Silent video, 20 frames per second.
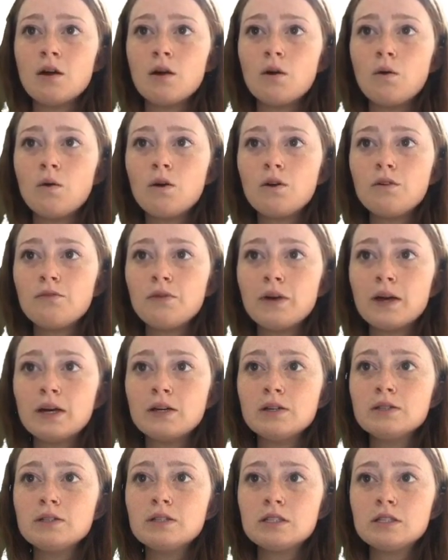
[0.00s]
or
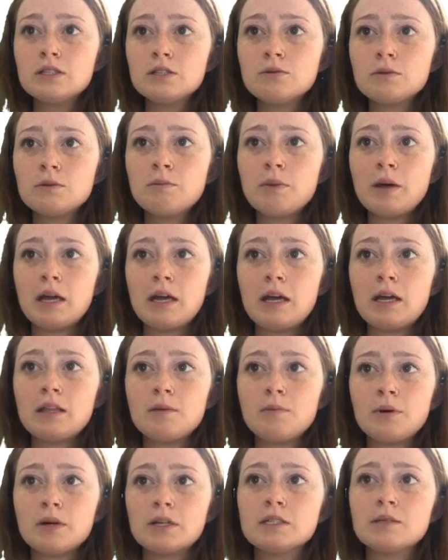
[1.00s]
fails to repay the
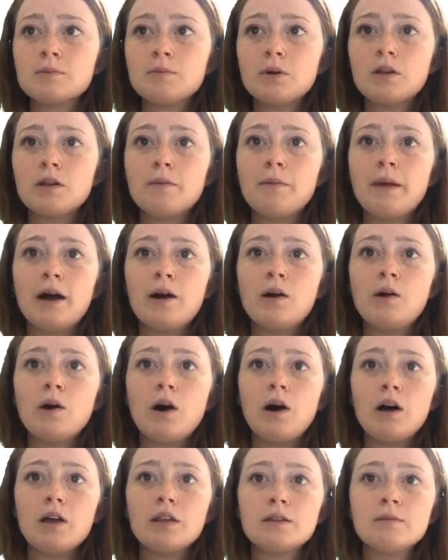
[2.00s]
principal amount
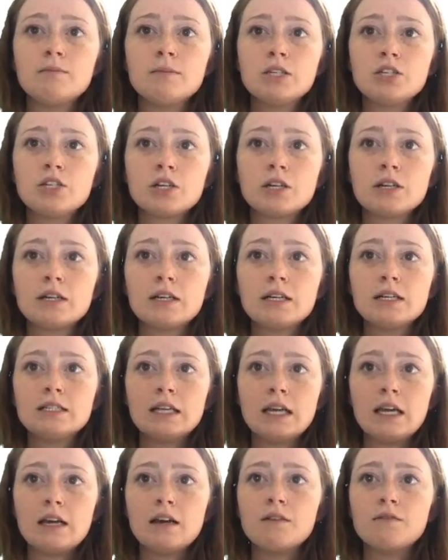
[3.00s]
on the maturity
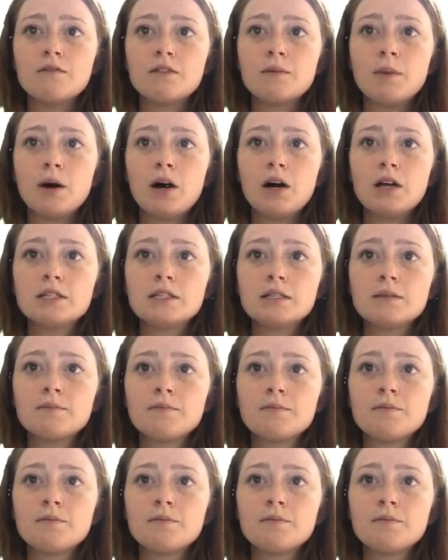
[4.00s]
date of the bond.